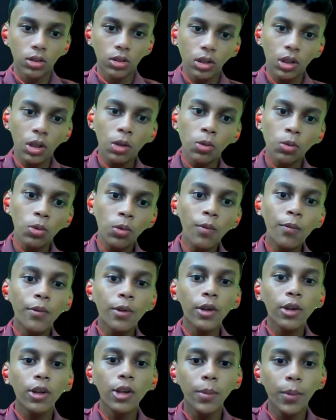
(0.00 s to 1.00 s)
Now
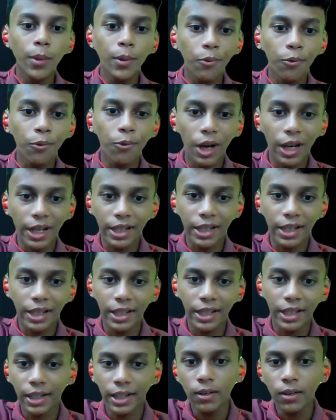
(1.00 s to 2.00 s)
we will be
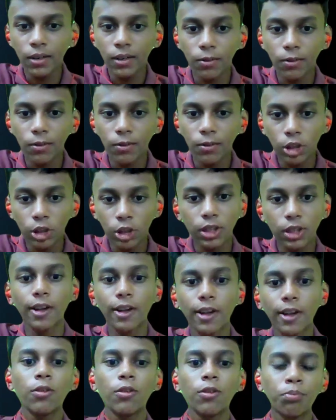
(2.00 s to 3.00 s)
finding what is the
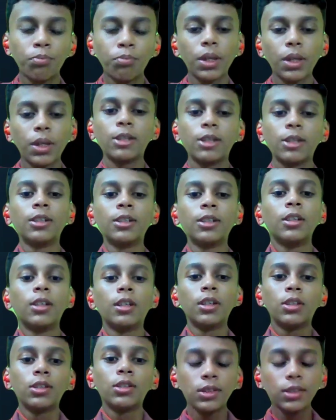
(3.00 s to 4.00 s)
value of p.
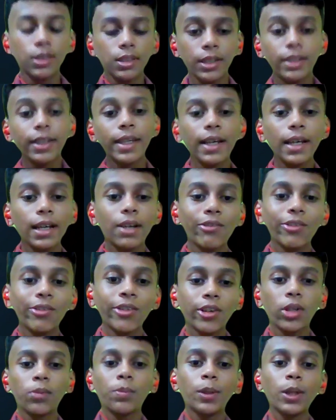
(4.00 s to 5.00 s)
Here
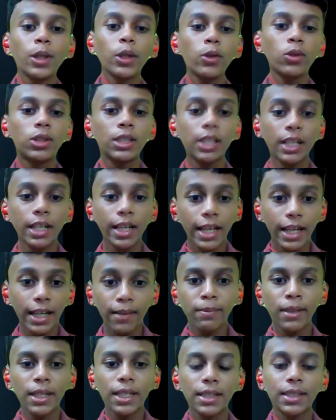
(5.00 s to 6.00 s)
we will be using
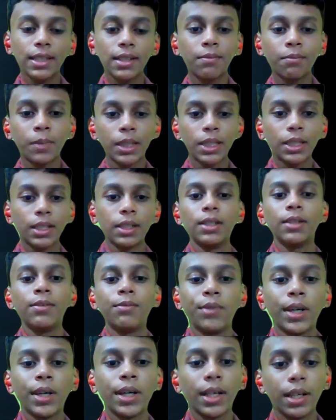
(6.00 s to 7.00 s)
elimination method
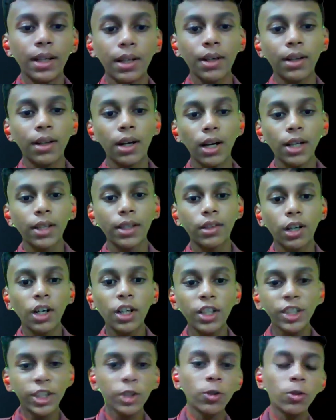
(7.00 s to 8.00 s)
where I
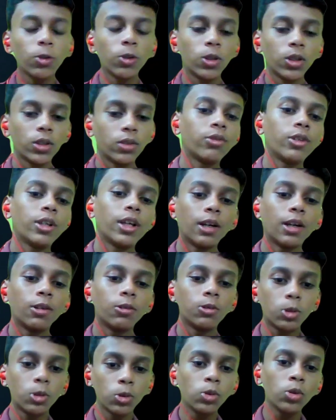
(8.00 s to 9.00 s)
taught you if we have
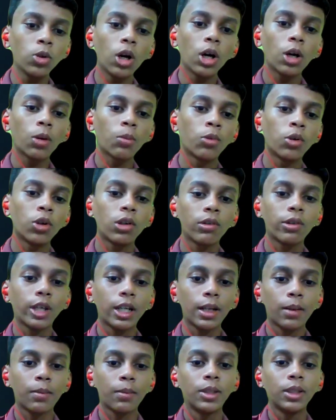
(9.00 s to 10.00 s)
two or more
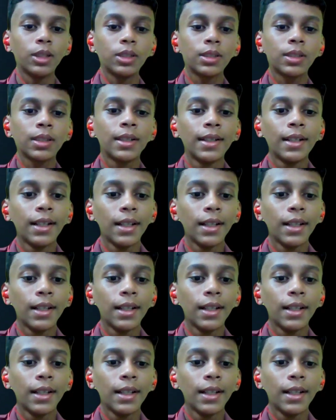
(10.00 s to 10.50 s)
variables,